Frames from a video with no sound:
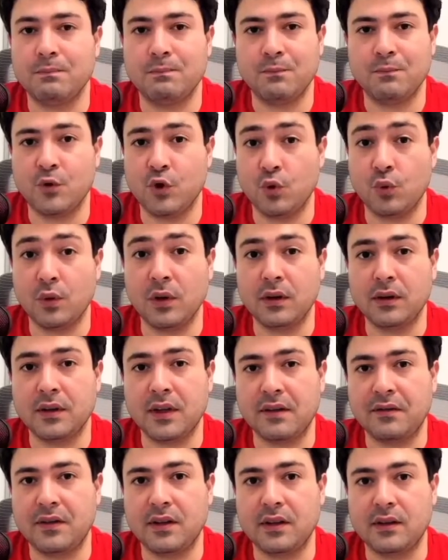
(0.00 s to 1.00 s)
you will
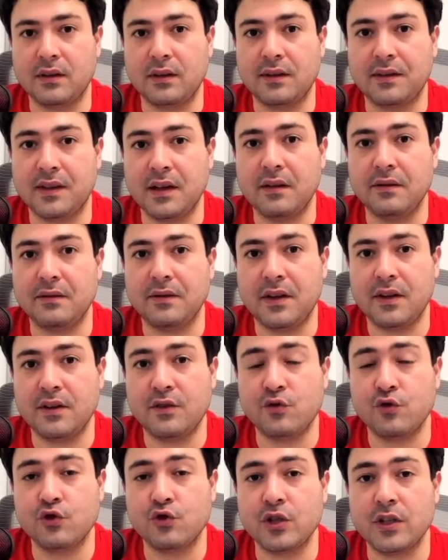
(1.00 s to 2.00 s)
definitely save
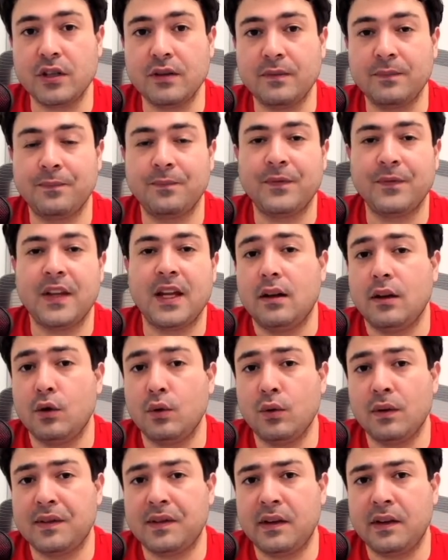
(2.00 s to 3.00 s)
energy.
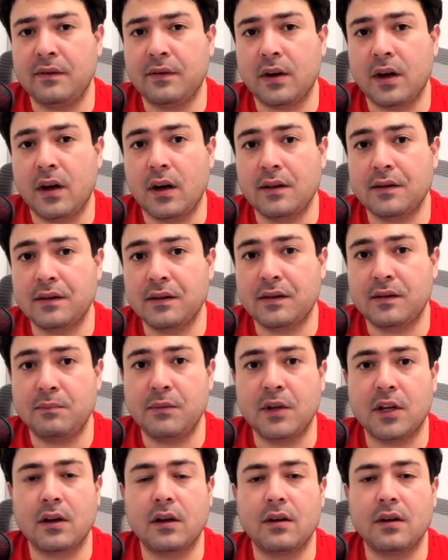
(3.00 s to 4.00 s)
You'll save costs
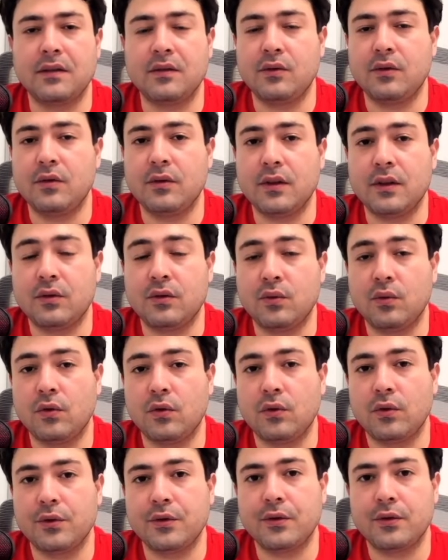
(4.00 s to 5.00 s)
because you don't need to
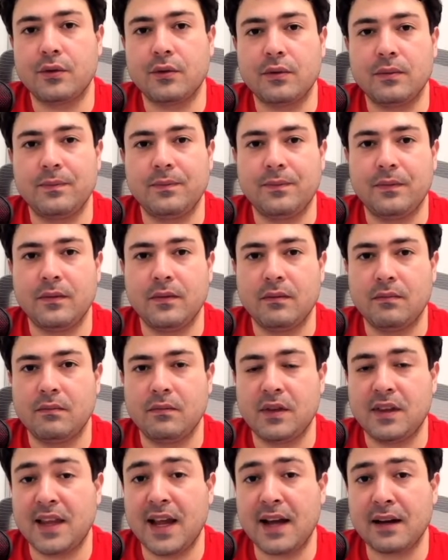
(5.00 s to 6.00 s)
order
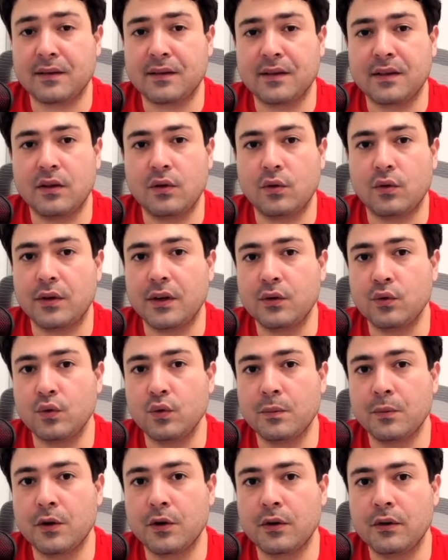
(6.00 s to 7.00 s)
taxi or an
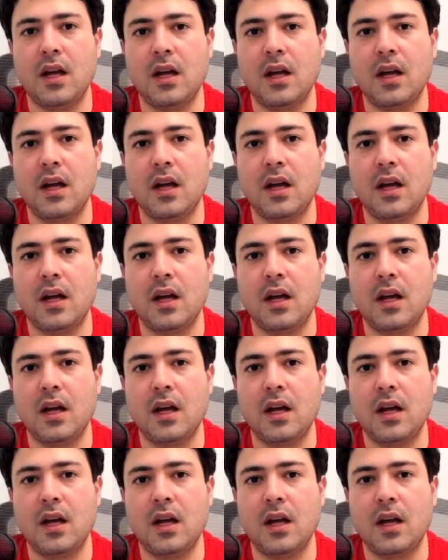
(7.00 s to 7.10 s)
Uber.